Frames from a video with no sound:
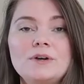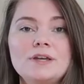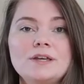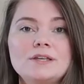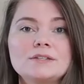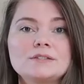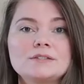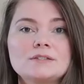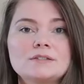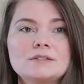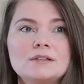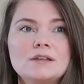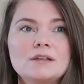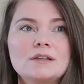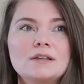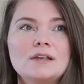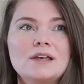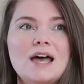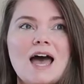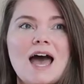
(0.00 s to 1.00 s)
His
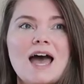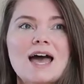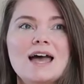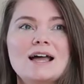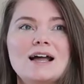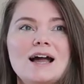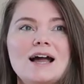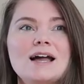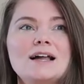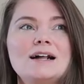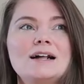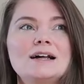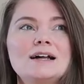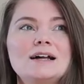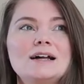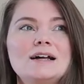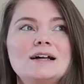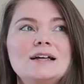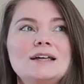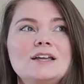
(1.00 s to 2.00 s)

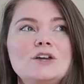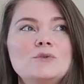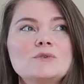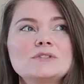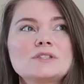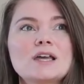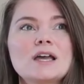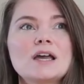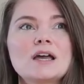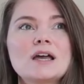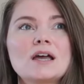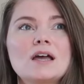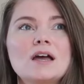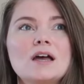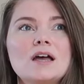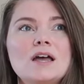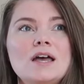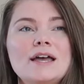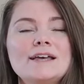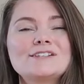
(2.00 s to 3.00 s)
he was like
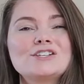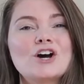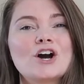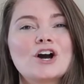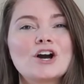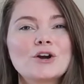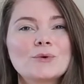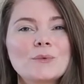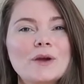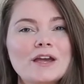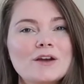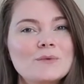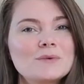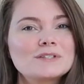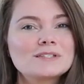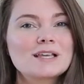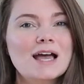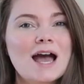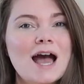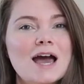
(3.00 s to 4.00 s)
his heart rate
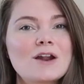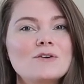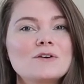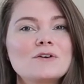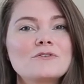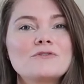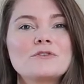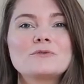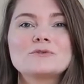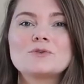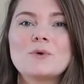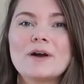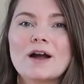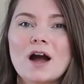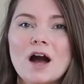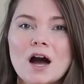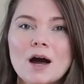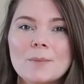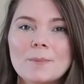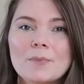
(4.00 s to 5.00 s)
was I don't know if it was
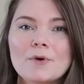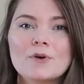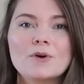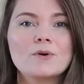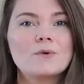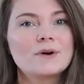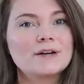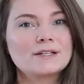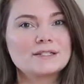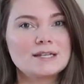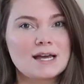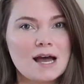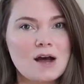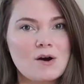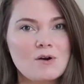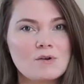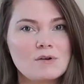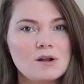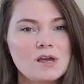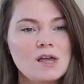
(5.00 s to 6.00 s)
going up or going
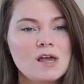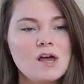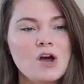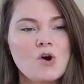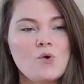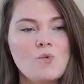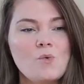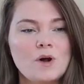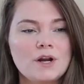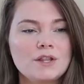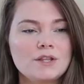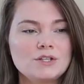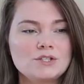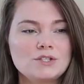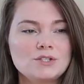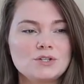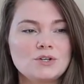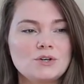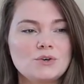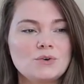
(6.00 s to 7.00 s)
down, one of the
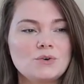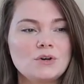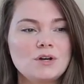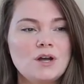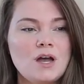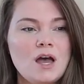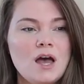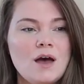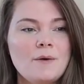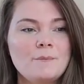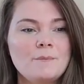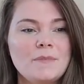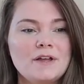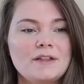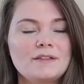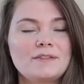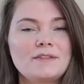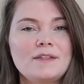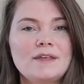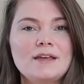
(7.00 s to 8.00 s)
two,
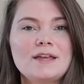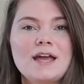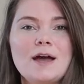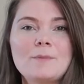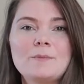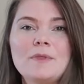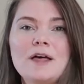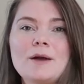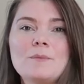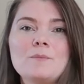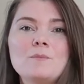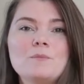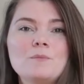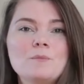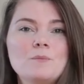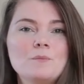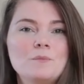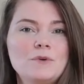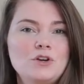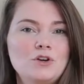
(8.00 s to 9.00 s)
but they kept like
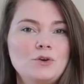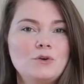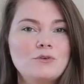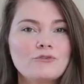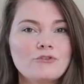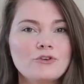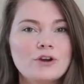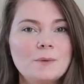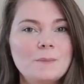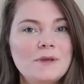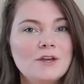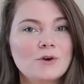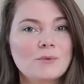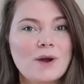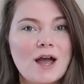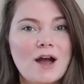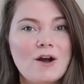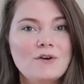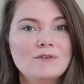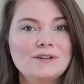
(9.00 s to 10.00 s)
maneuvering me
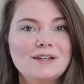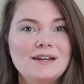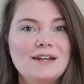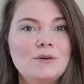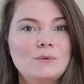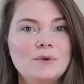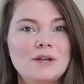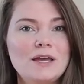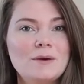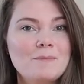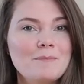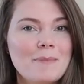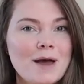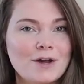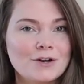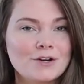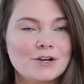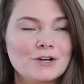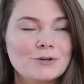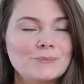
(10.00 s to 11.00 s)
around and I would get
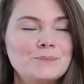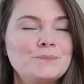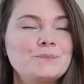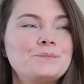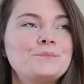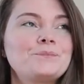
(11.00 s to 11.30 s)
better.